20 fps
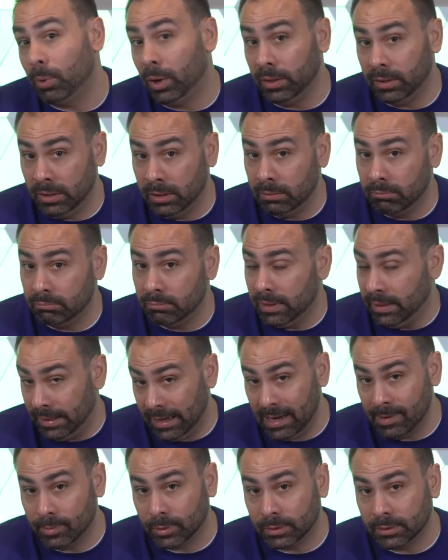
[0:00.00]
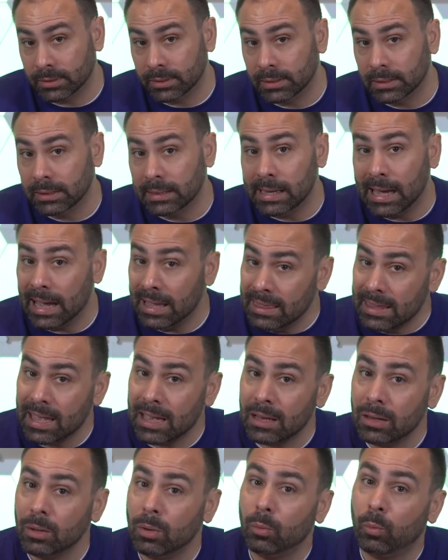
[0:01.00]
button enabled, and
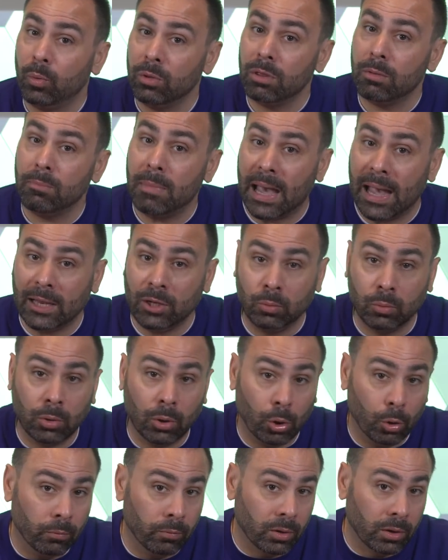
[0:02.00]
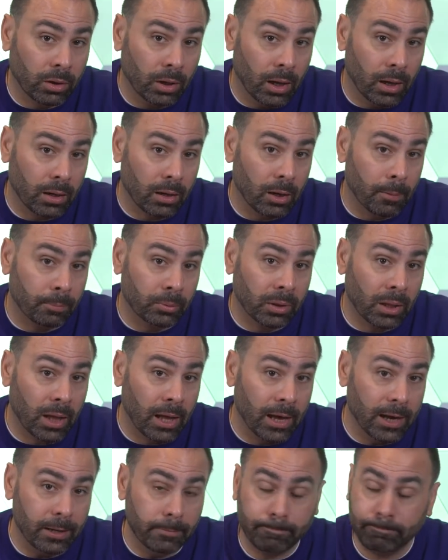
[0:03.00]
then with a manual overclock
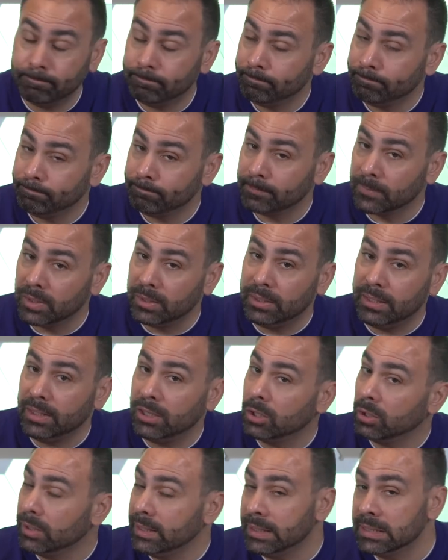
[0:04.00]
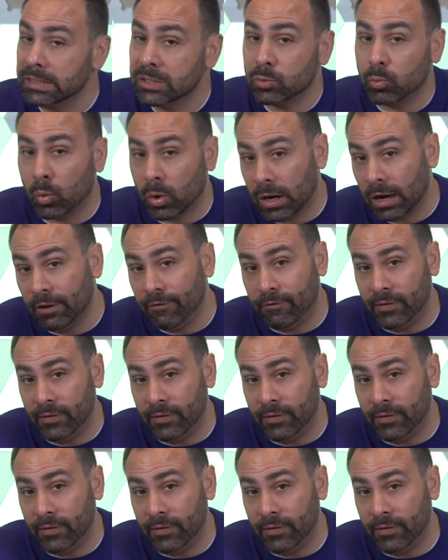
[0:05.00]
applied. Here is what I